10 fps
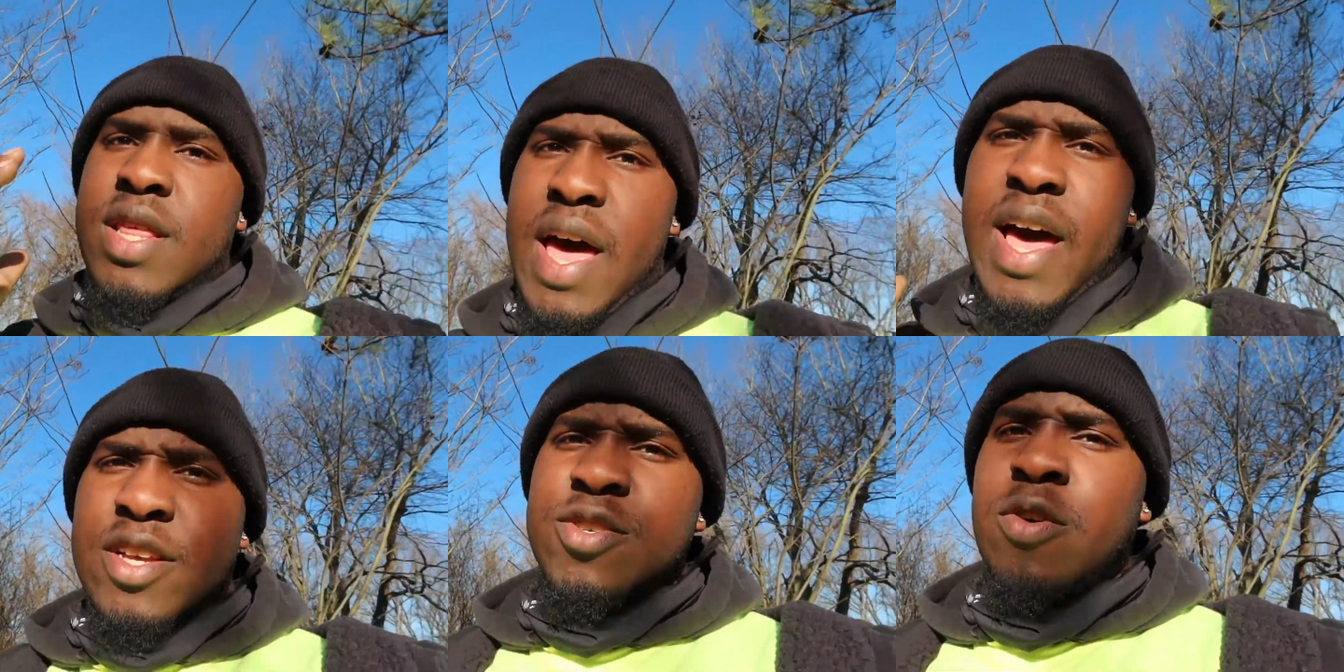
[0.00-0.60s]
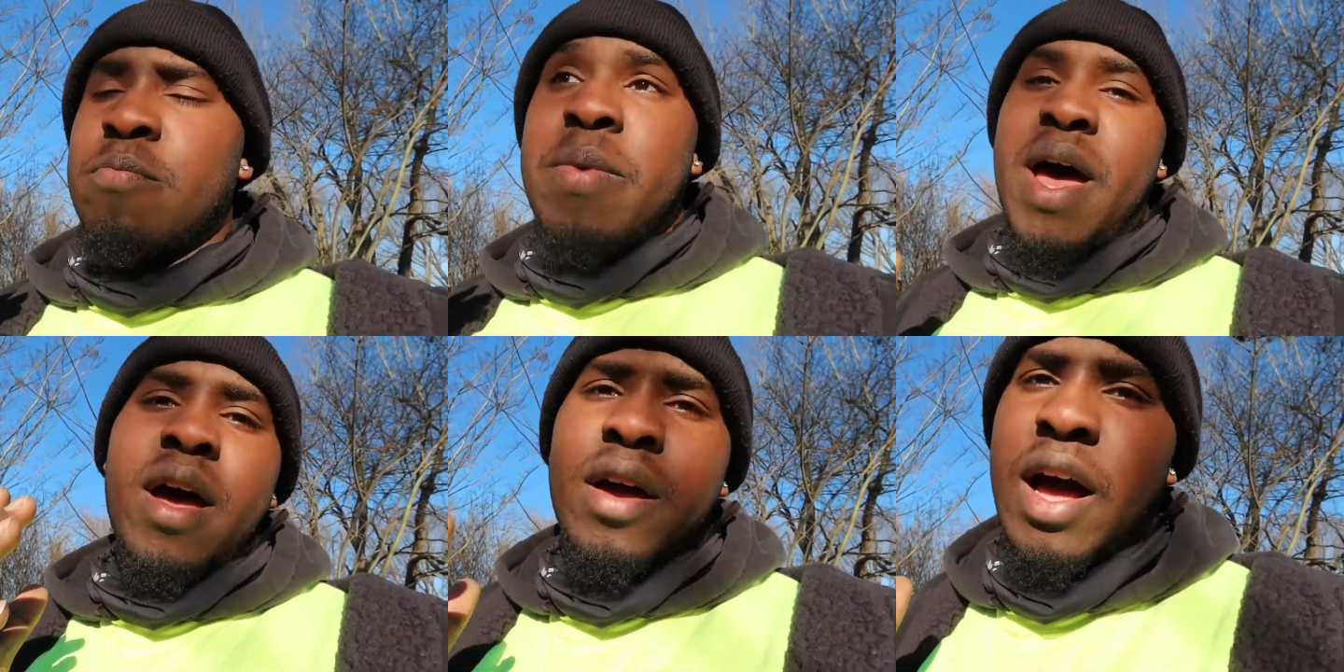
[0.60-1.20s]
the actual
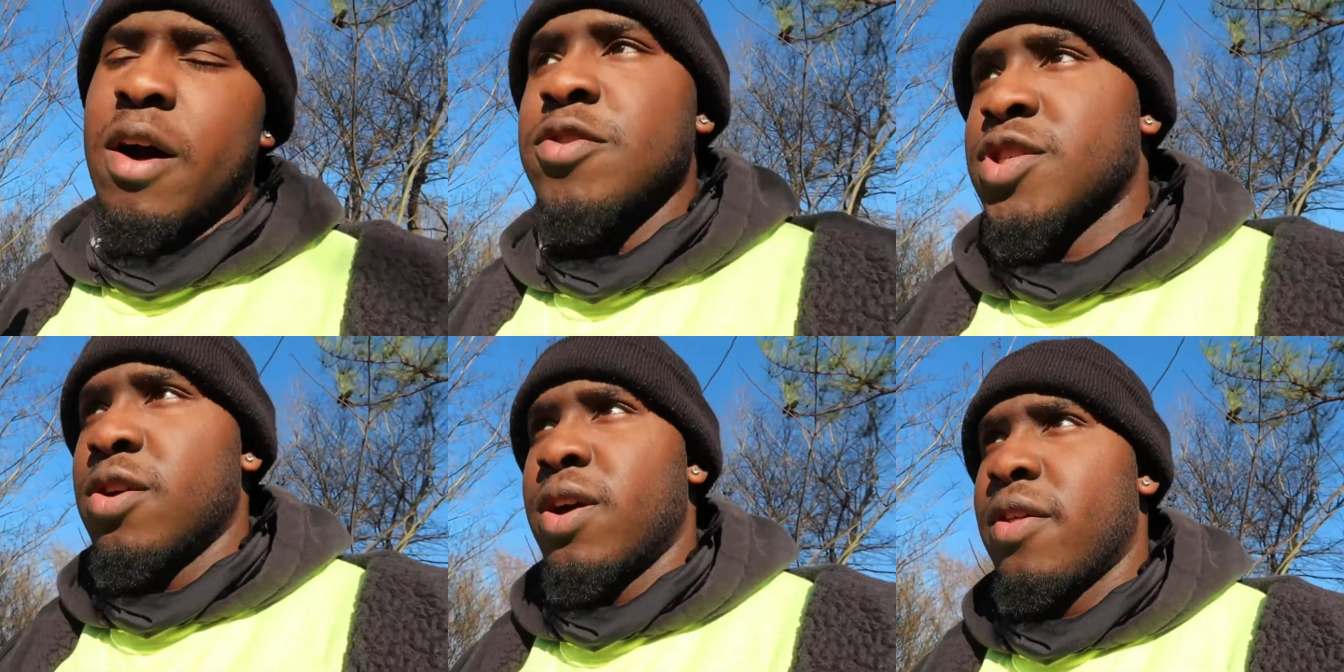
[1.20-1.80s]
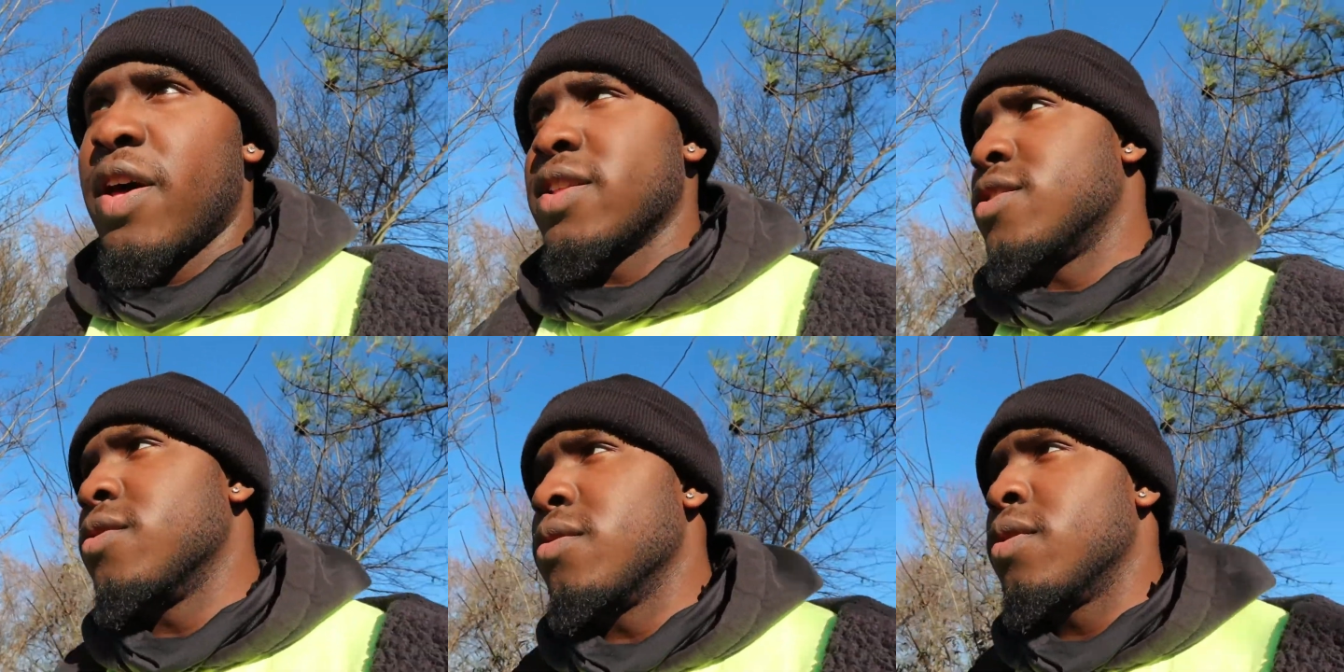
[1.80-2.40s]
bag. I'll show y'all that too.